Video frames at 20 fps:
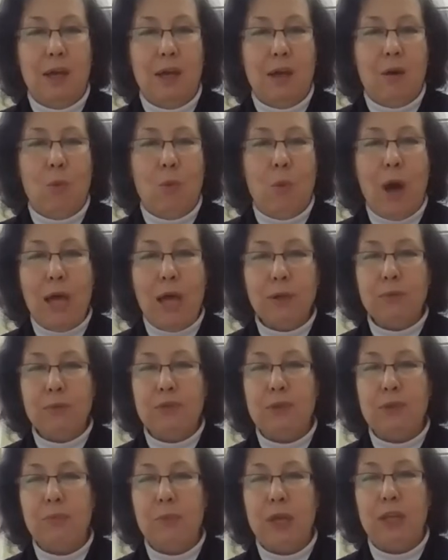one of the
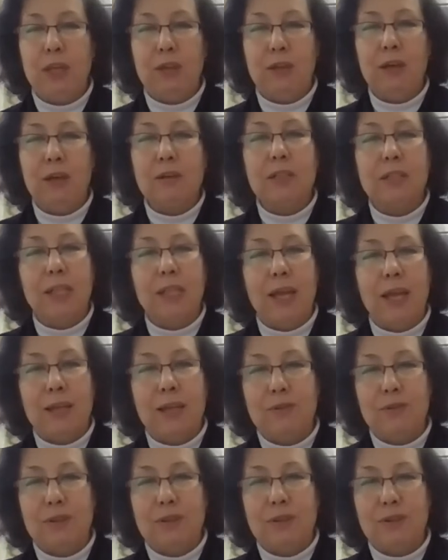main
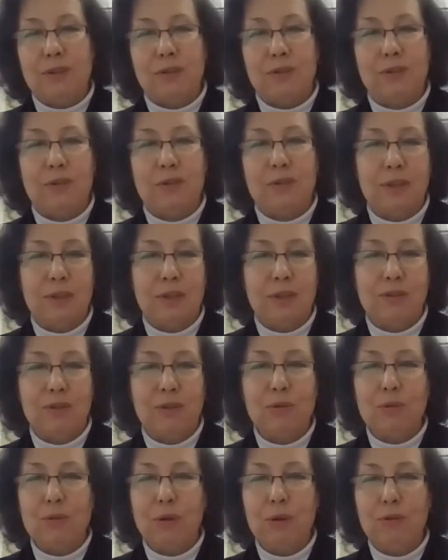organizers,
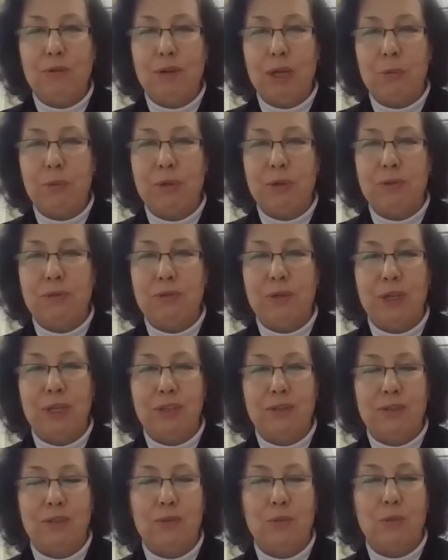Grigory Ryabov,
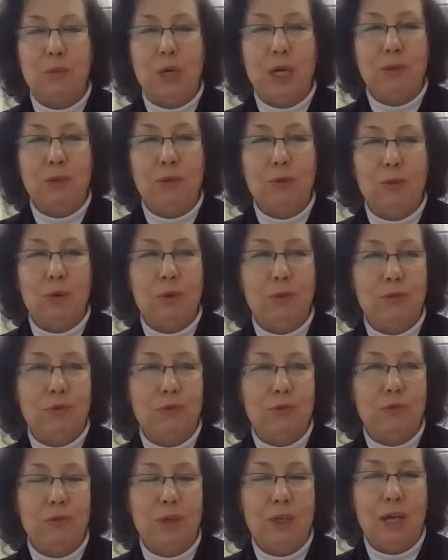and one of
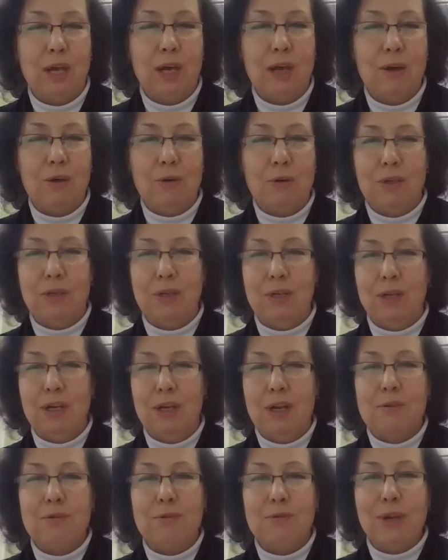our
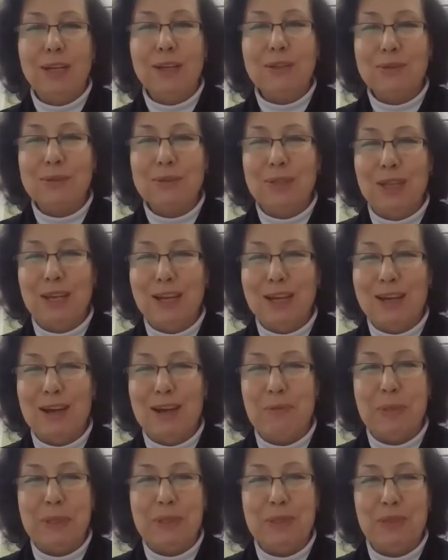regular
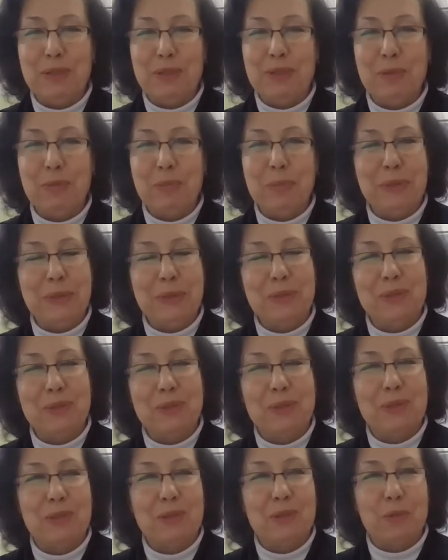
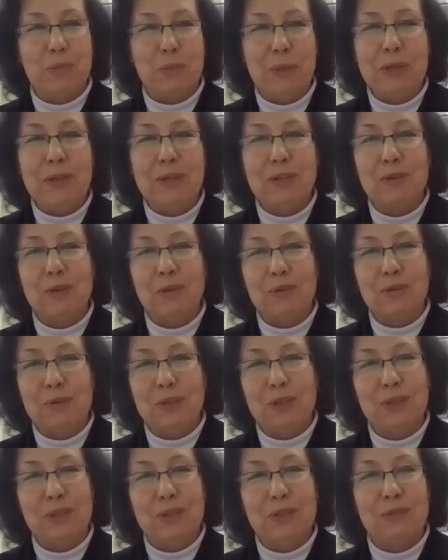participants, speaker of
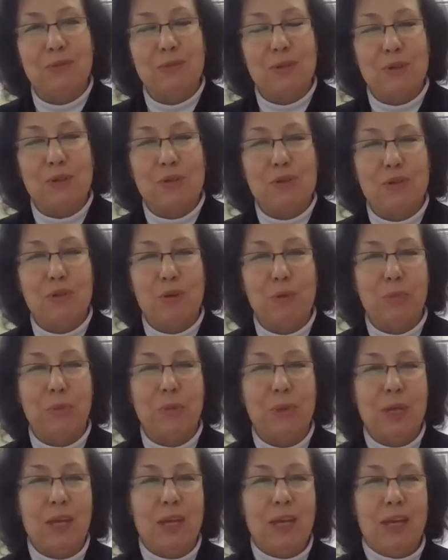this workshop.
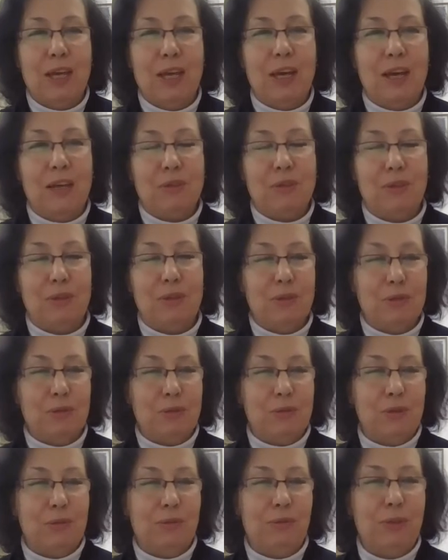So
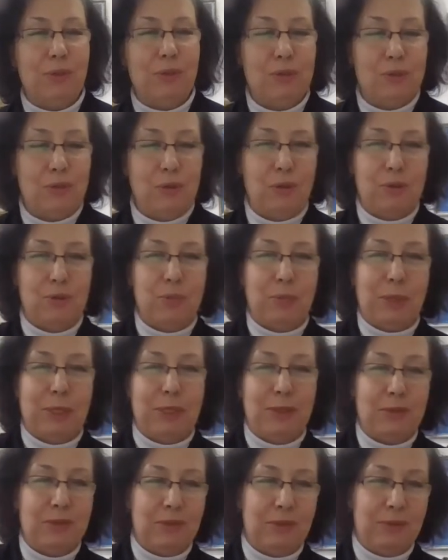the floor is yours,
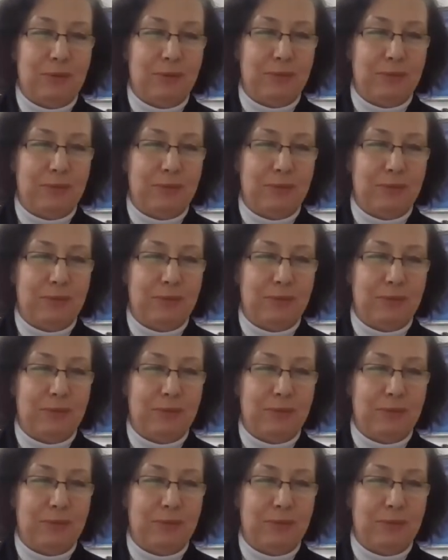please.